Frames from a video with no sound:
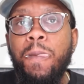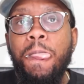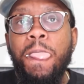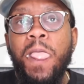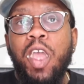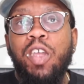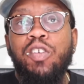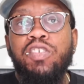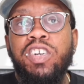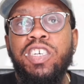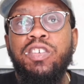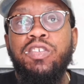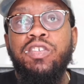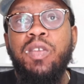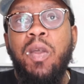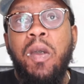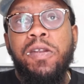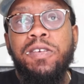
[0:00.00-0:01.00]
That
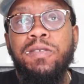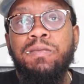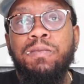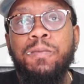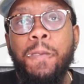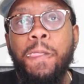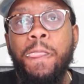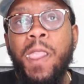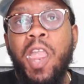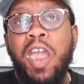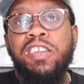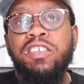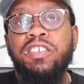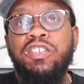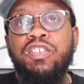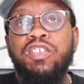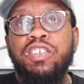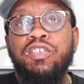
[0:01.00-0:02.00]
crunch
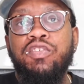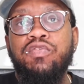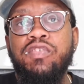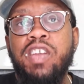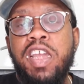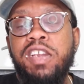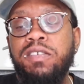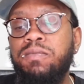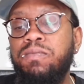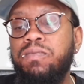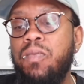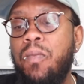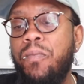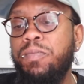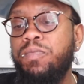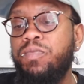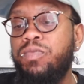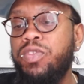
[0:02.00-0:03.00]
is just right
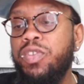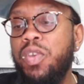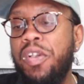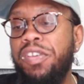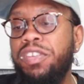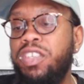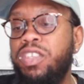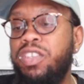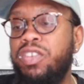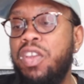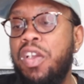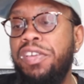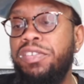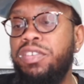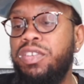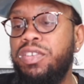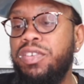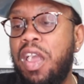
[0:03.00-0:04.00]
on these
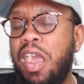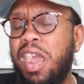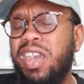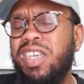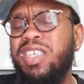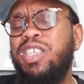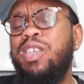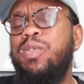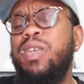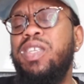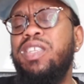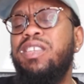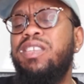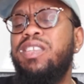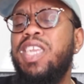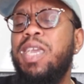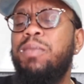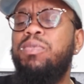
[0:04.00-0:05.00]
joints. I always am
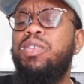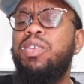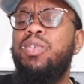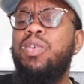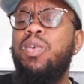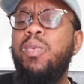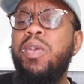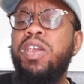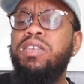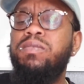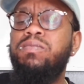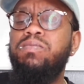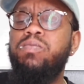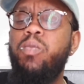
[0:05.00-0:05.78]
skeptical with